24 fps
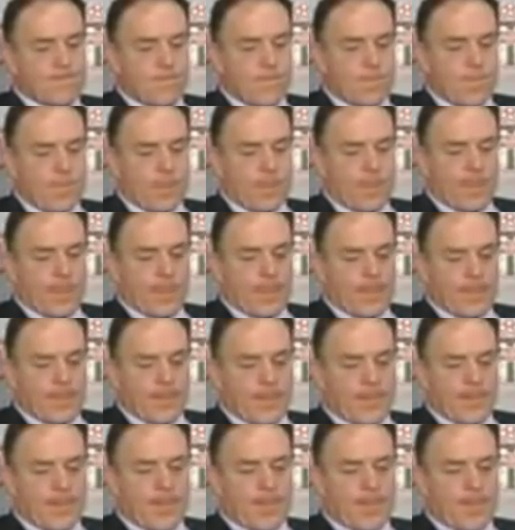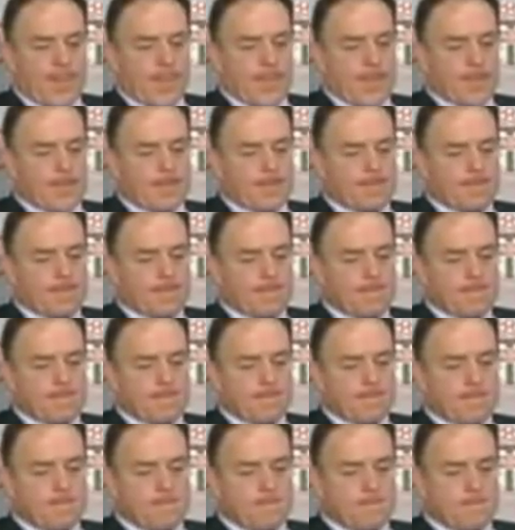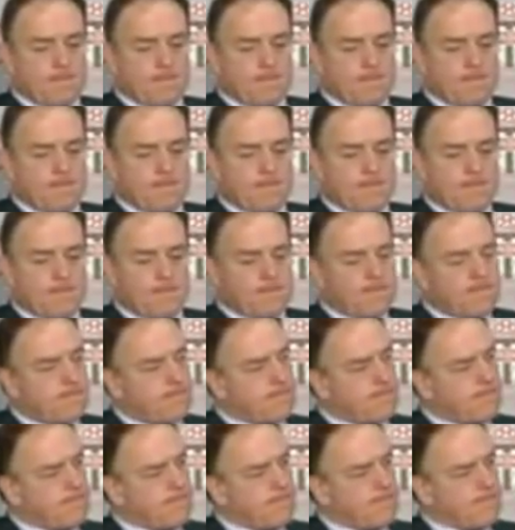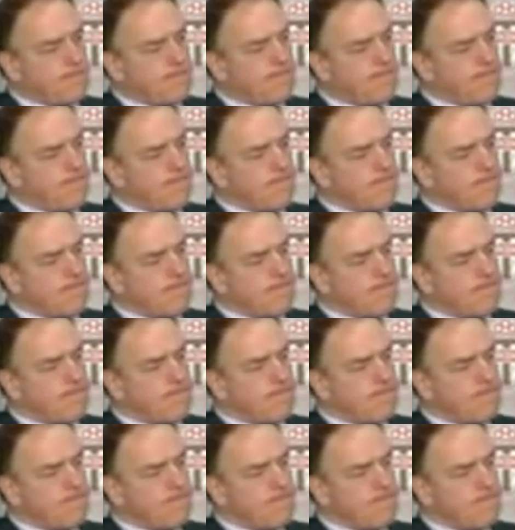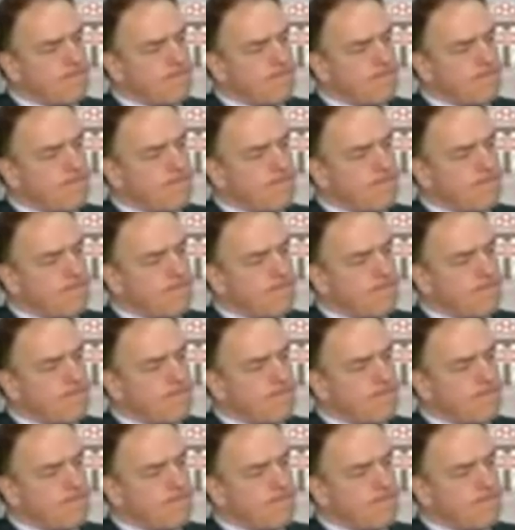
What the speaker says: (not speaking)